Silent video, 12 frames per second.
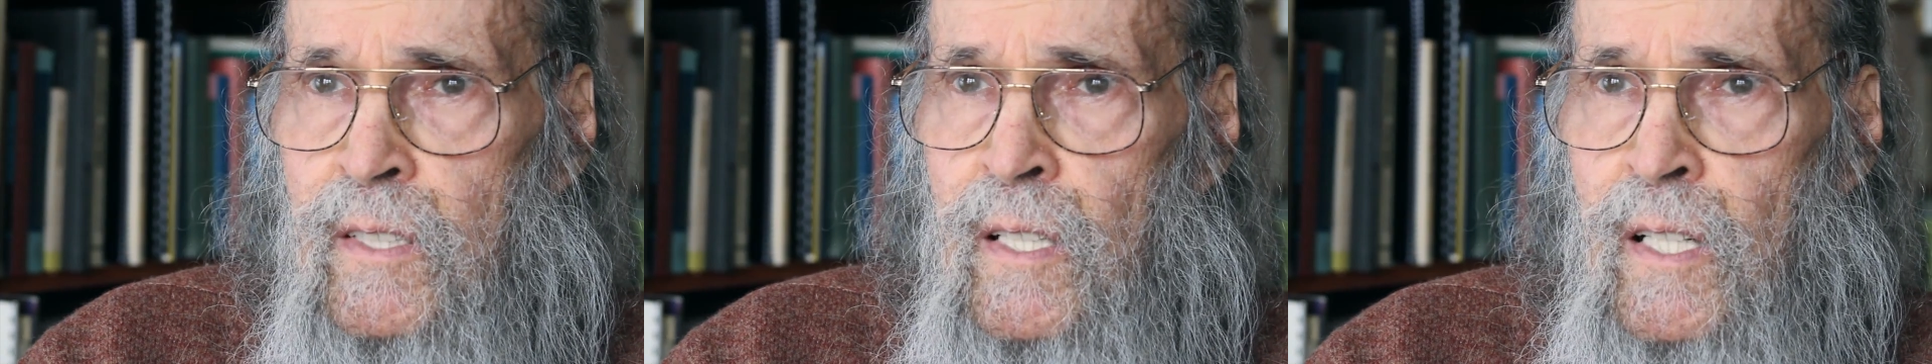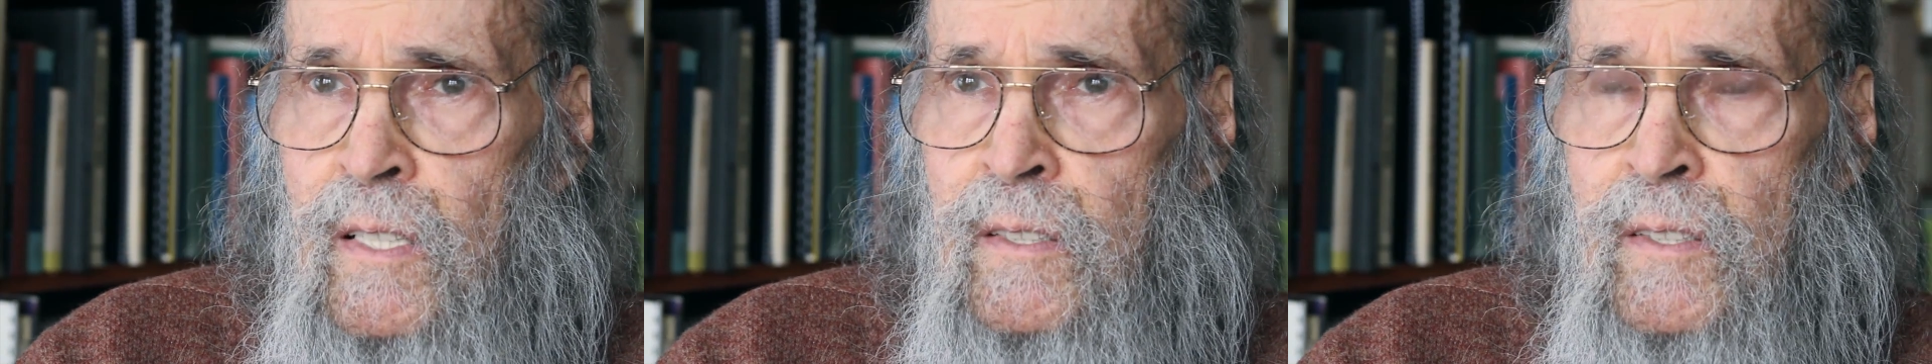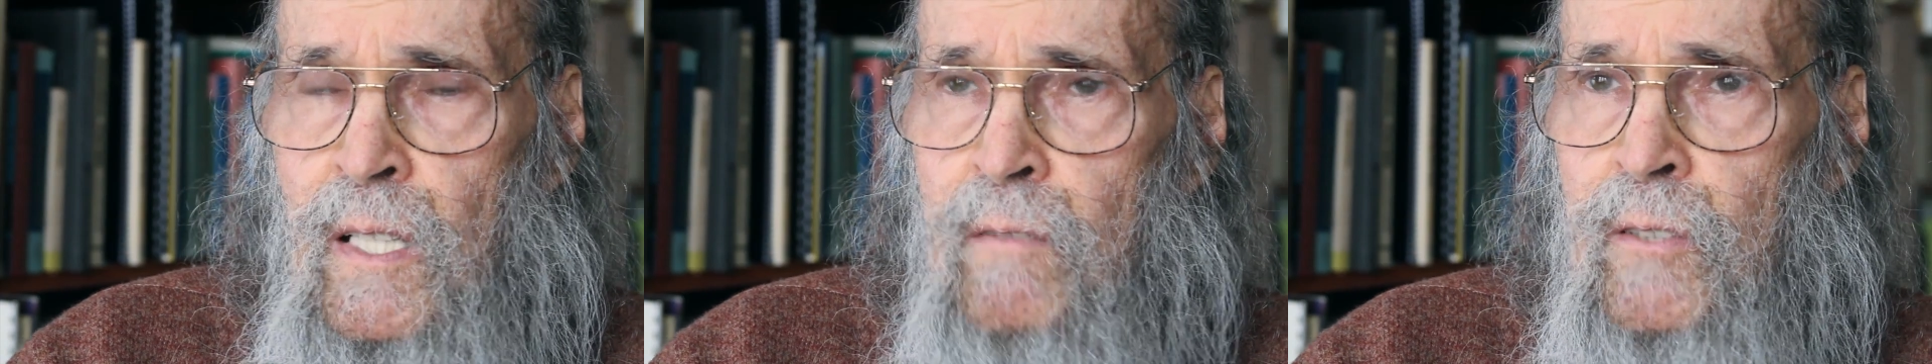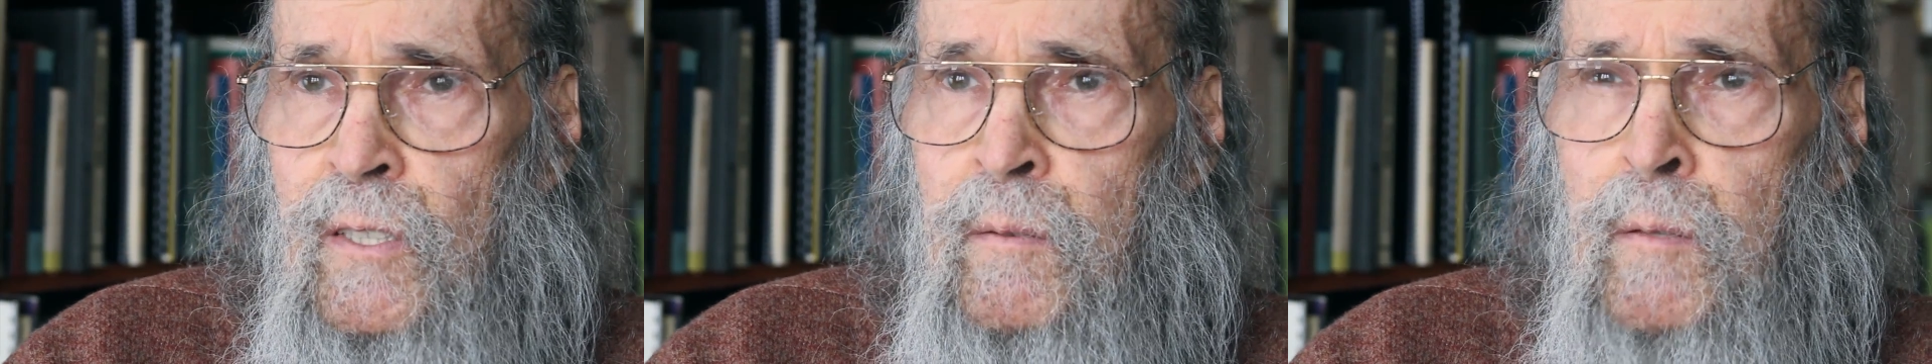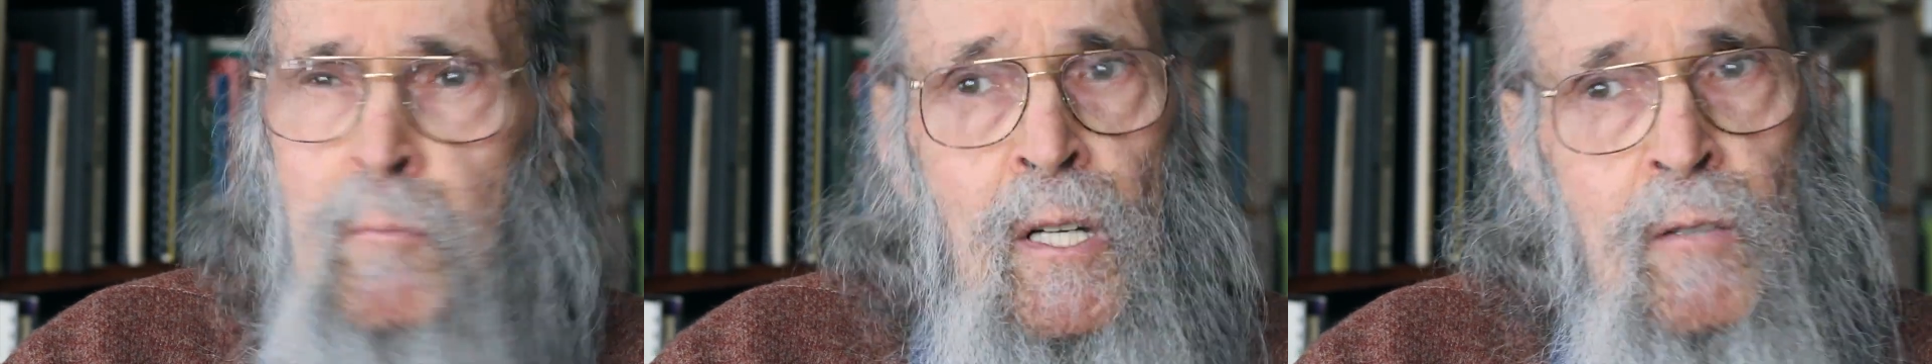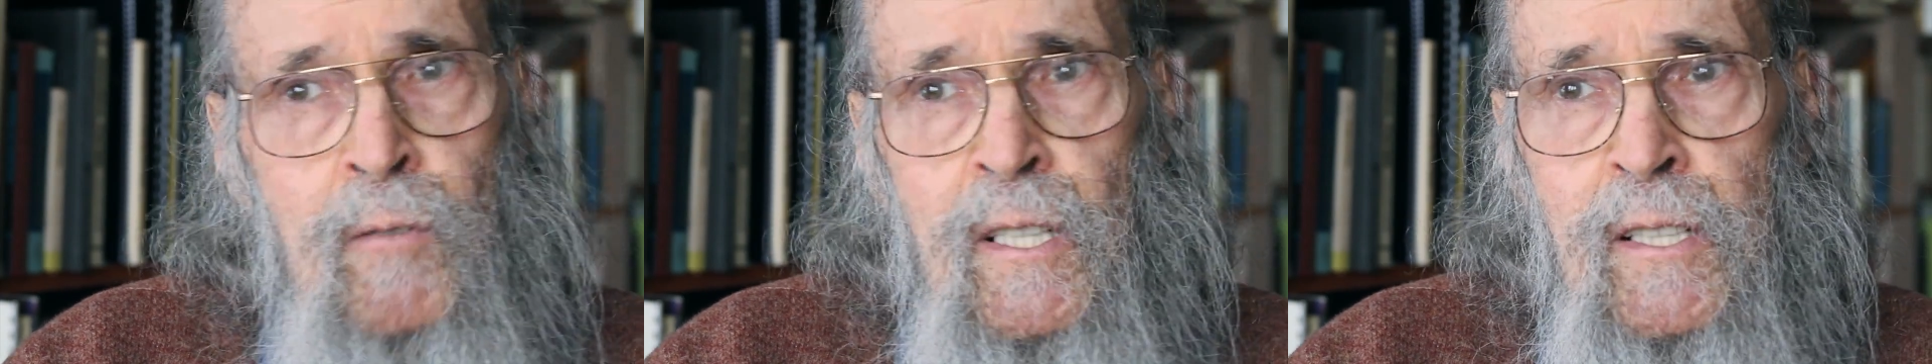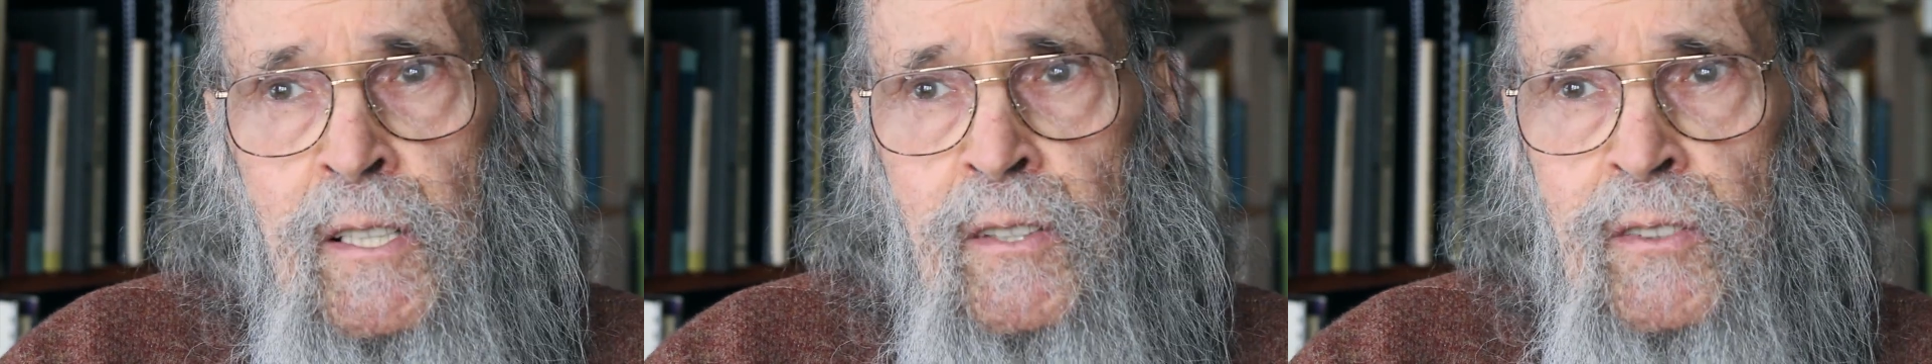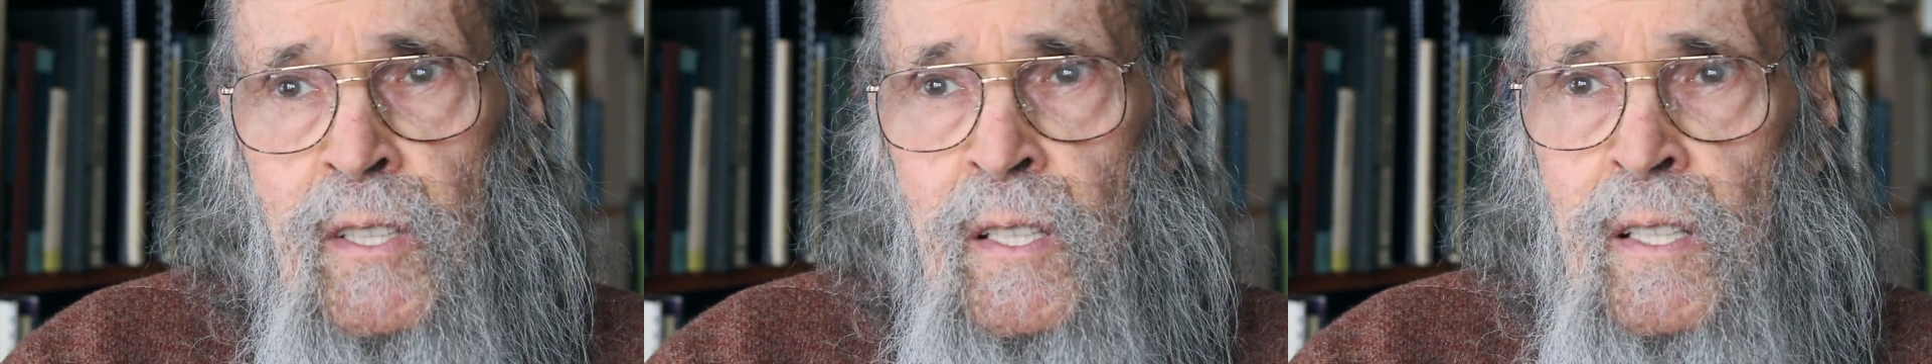that I uncovered in my readings